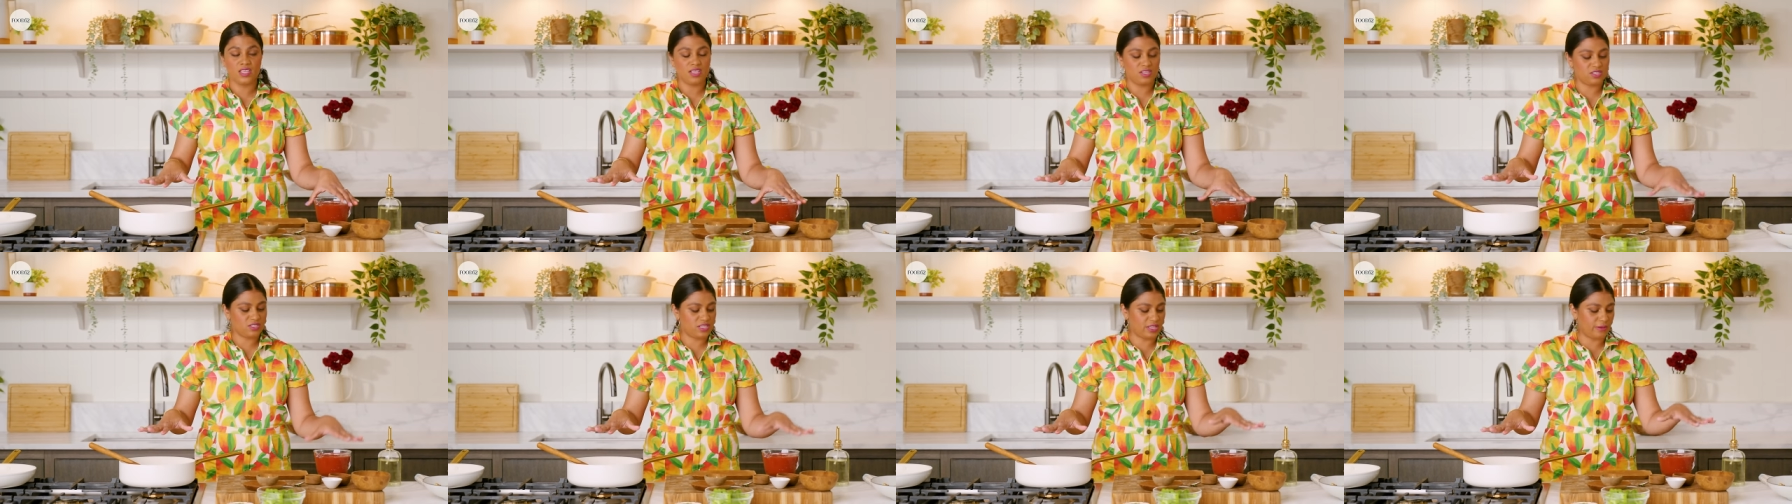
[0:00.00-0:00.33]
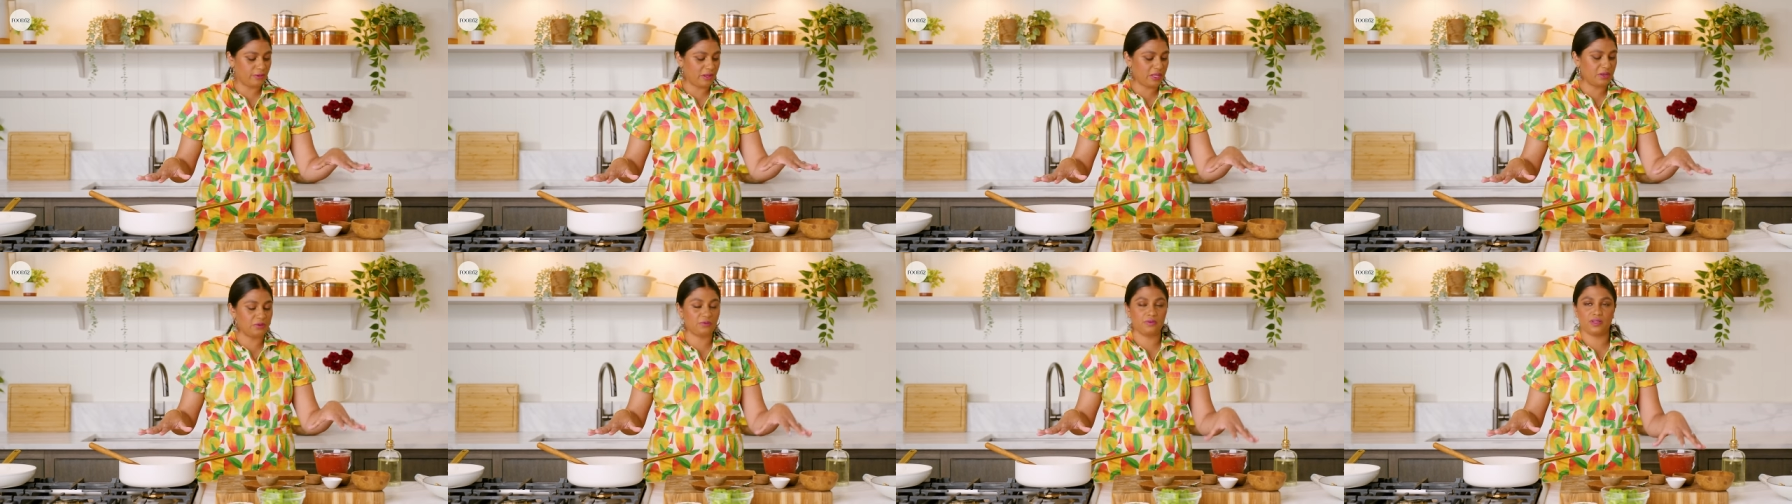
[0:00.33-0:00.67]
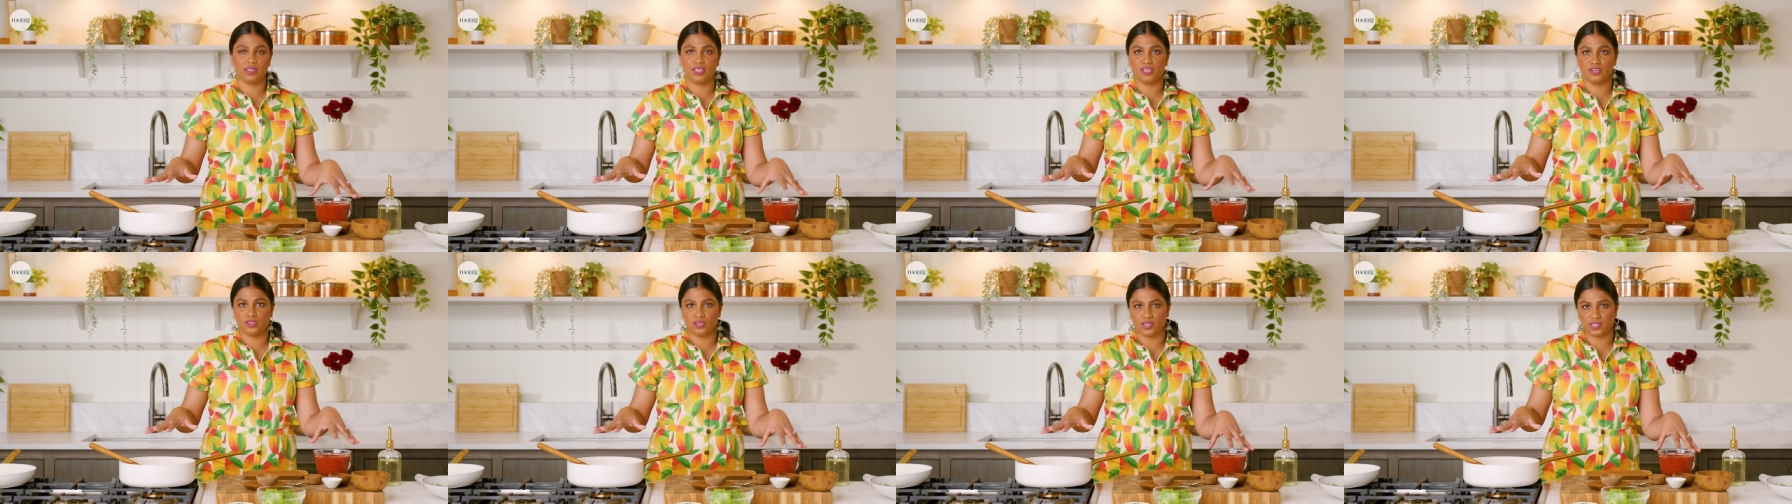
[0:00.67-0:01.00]
so that we can
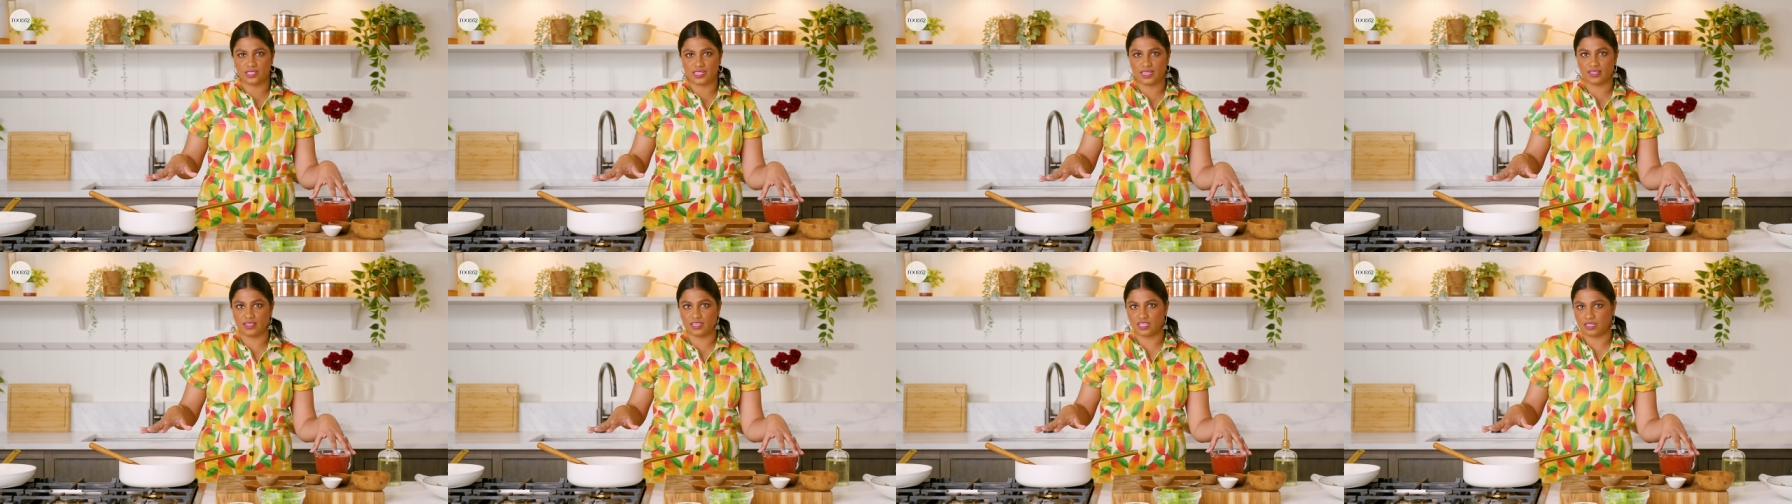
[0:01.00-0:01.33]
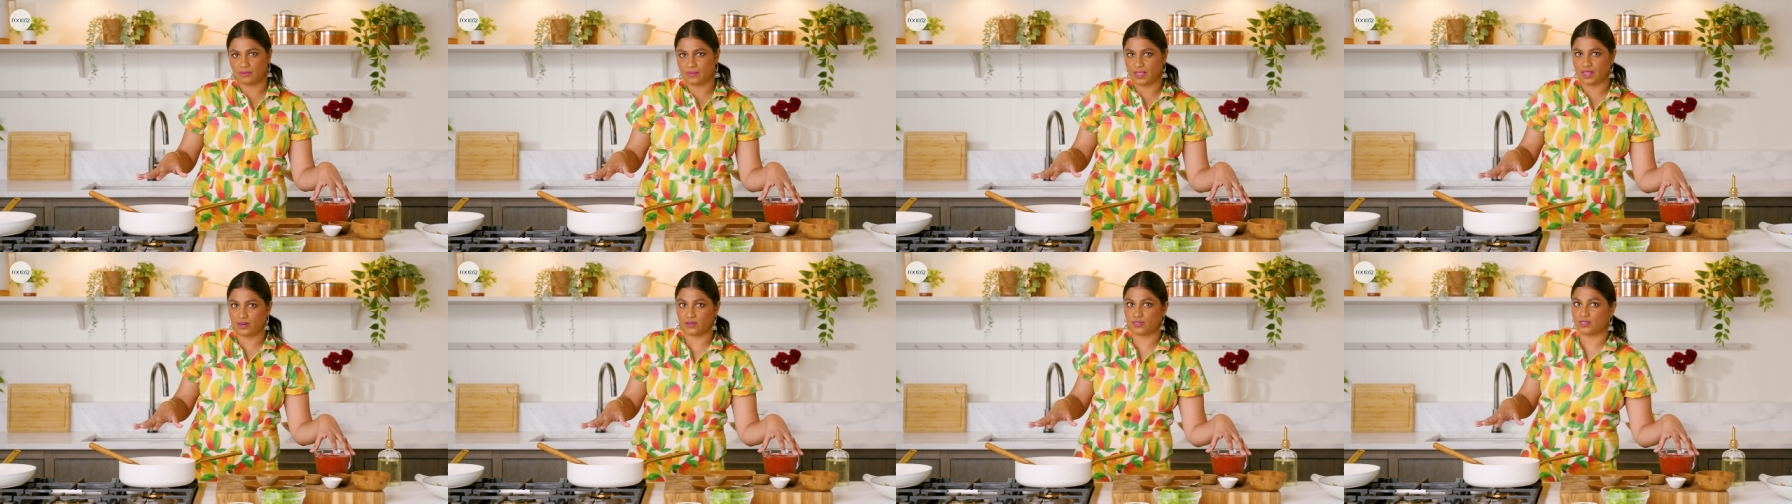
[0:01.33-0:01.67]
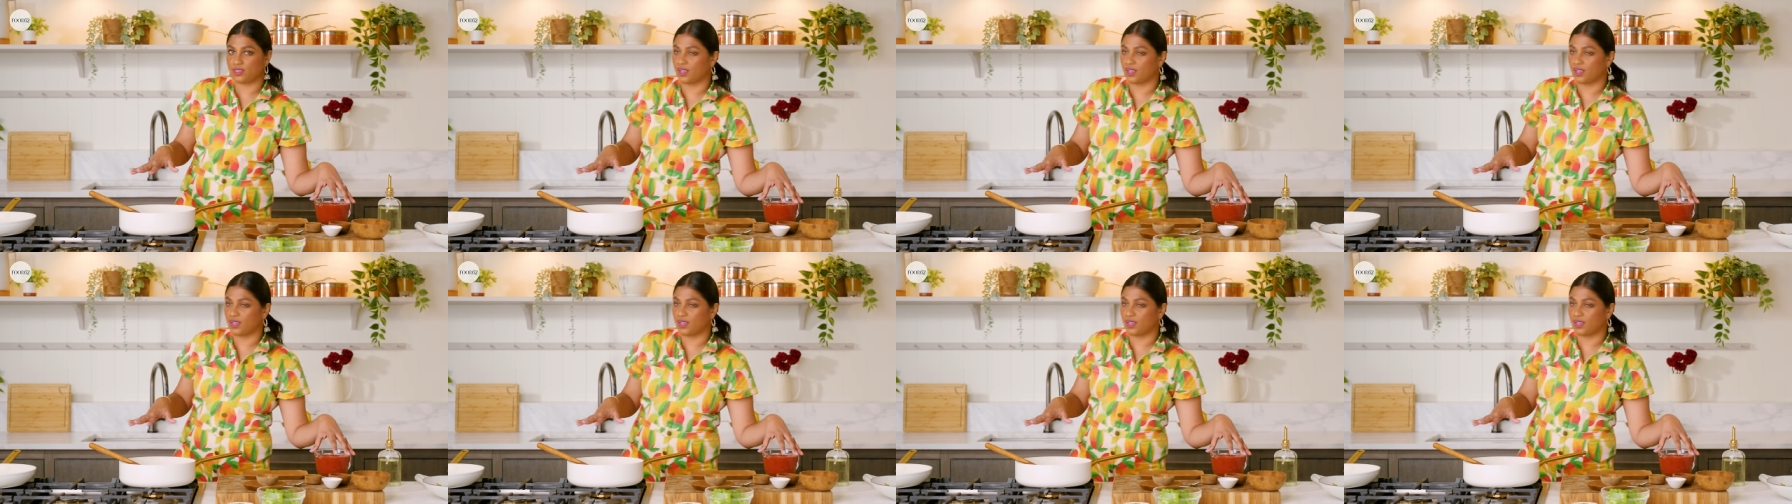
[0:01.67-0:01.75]
really cook down the tomato